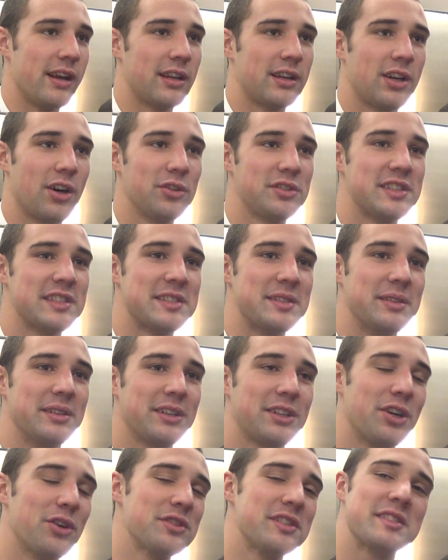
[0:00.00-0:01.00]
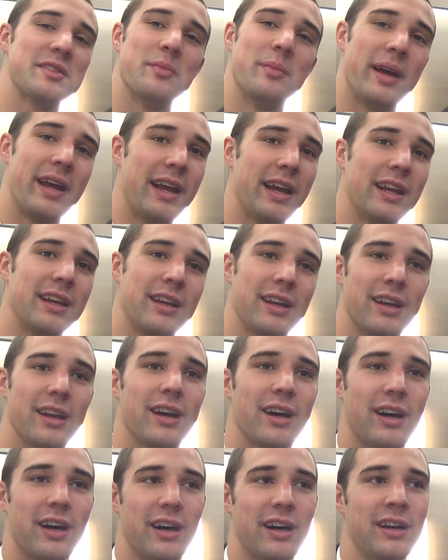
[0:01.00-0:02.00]
Coach is the man. It's
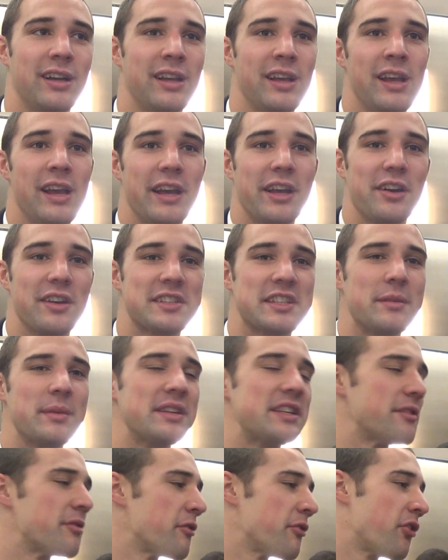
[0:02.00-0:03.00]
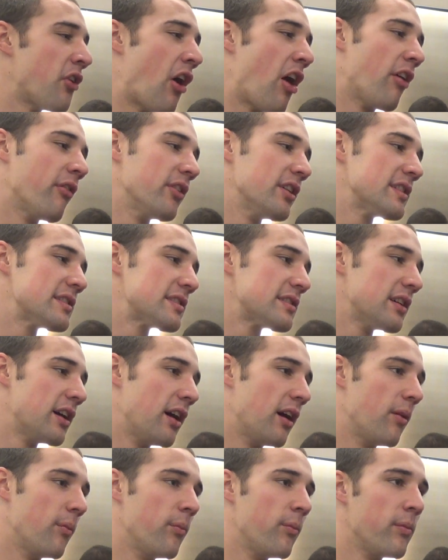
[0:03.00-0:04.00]
going to be different for all of
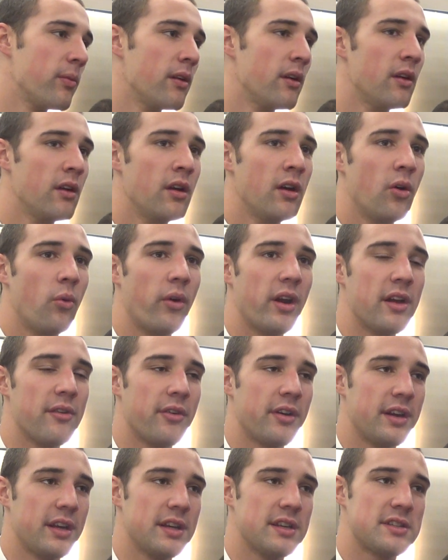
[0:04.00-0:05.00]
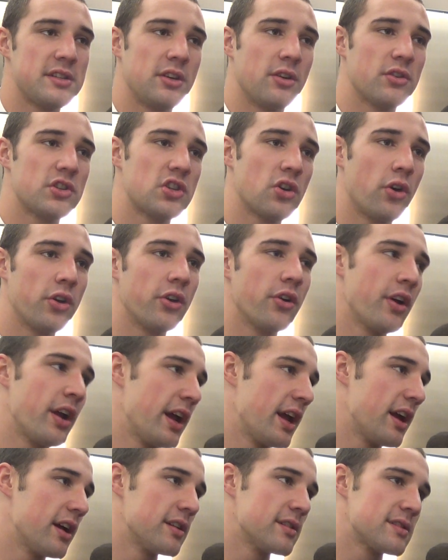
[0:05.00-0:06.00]
us. Whatever it is, you know, showing your
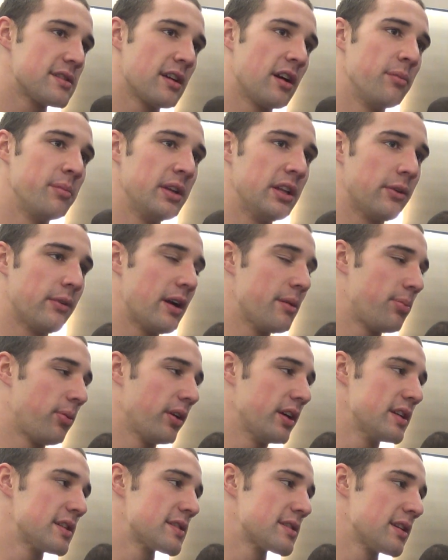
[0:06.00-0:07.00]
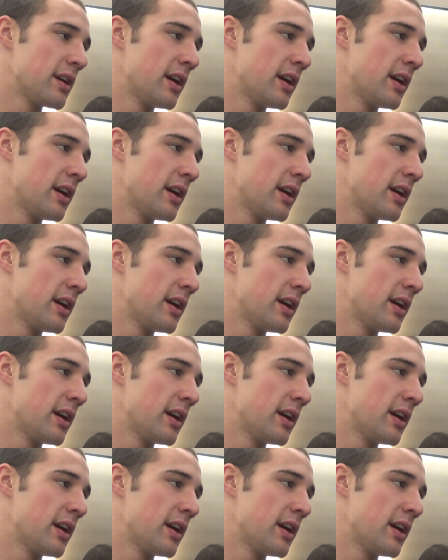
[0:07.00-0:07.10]
hands, being in the right place.